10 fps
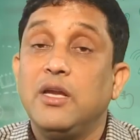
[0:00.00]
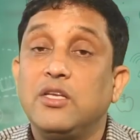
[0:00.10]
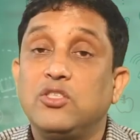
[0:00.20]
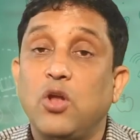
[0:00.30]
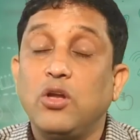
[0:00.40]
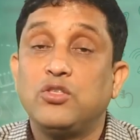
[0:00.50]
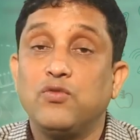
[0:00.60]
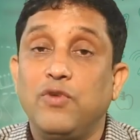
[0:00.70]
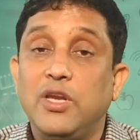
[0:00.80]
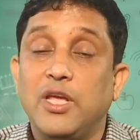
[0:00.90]
It is not
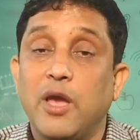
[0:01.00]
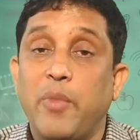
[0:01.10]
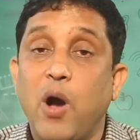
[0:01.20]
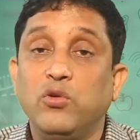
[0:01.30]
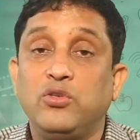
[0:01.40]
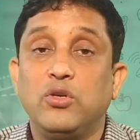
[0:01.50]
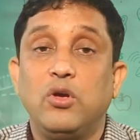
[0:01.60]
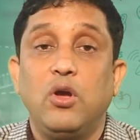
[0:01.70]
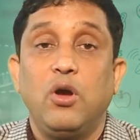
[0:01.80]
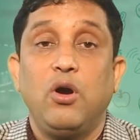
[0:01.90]
only about
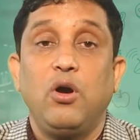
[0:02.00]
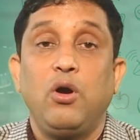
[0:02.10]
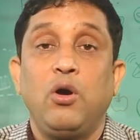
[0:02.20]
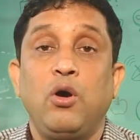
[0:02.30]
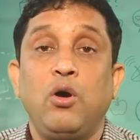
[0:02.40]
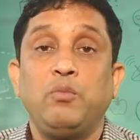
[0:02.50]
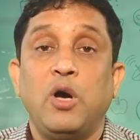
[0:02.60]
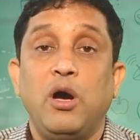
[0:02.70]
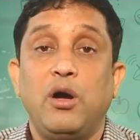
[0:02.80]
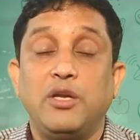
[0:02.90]

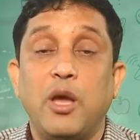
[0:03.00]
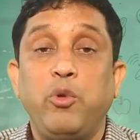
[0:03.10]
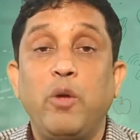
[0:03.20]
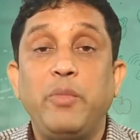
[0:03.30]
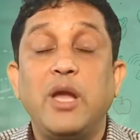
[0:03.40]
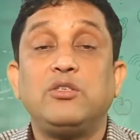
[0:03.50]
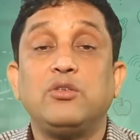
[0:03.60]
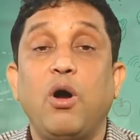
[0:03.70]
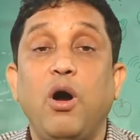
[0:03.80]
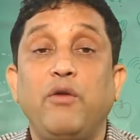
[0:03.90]
development
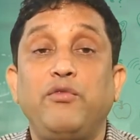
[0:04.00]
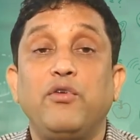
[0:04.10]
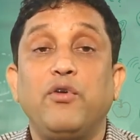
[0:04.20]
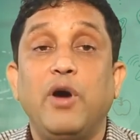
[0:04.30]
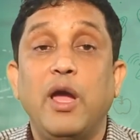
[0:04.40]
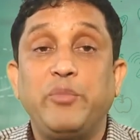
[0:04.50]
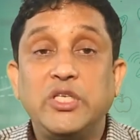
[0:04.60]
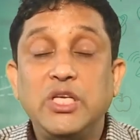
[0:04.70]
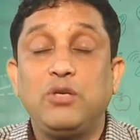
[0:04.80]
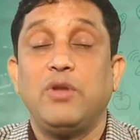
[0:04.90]
of a
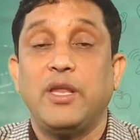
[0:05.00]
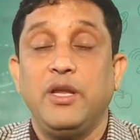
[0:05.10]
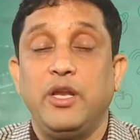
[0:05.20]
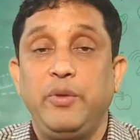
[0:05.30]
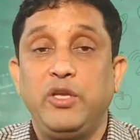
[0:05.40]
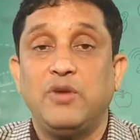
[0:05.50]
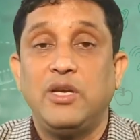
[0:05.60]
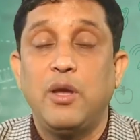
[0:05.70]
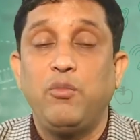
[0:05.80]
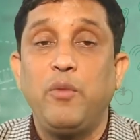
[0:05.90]
particular individual,
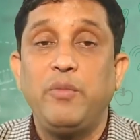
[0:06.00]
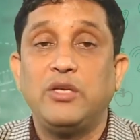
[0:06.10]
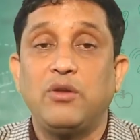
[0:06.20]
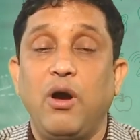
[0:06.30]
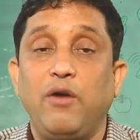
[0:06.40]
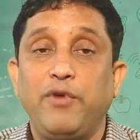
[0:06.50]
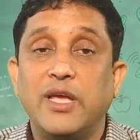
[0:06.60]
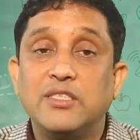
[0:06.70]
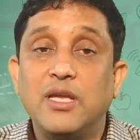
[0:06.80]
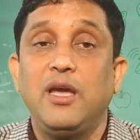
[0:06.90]
development of
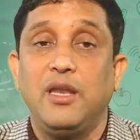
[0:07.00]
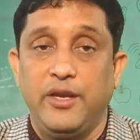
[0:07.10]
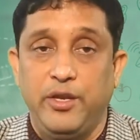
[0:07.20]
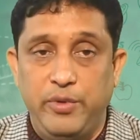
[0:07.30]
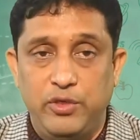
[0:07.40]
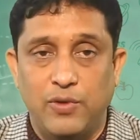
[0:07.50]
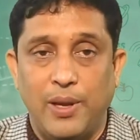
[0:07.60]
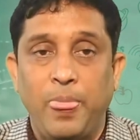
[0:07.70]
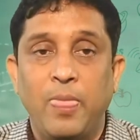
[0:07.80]
a single individual.